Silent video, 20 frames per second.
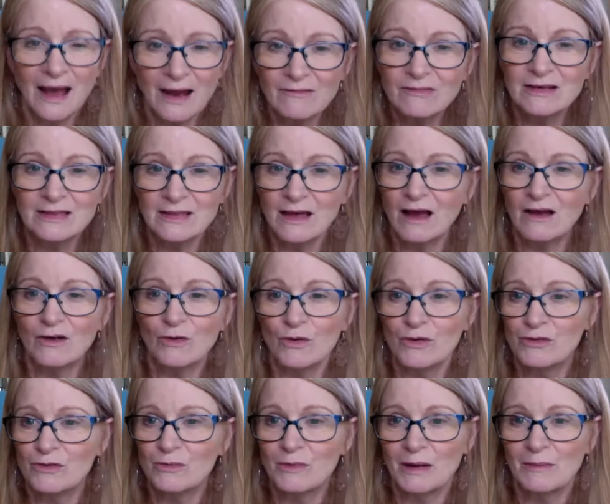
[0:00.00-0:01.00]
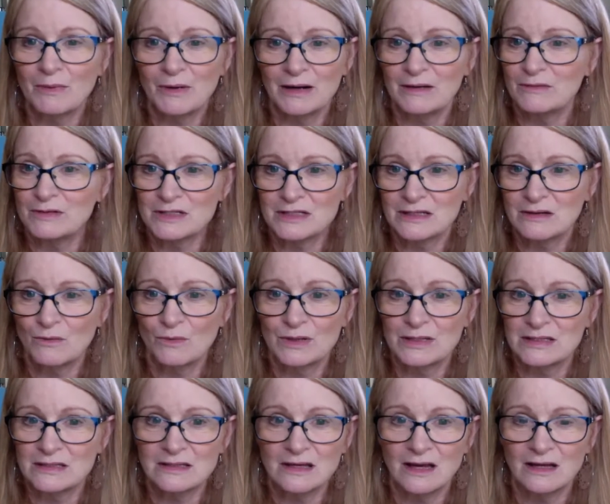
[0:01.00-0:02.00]
every thought going through my brain
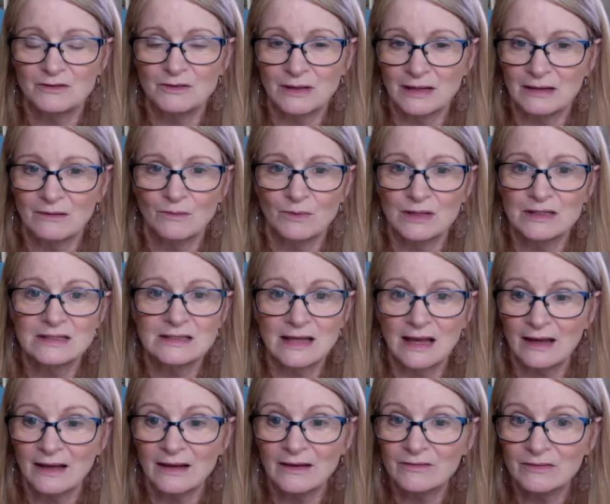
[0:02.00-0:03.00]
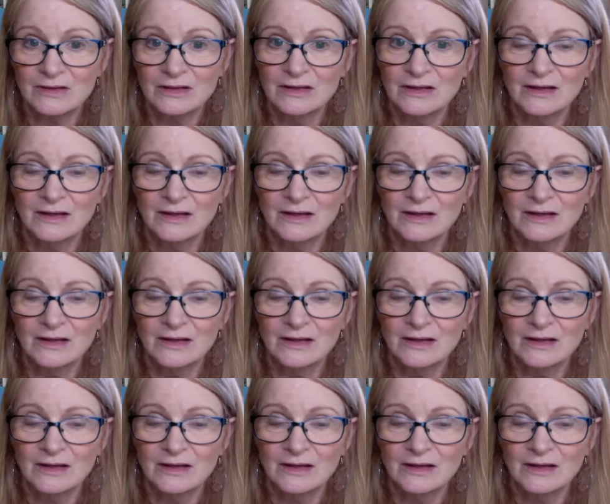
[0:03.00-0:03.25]
was negative.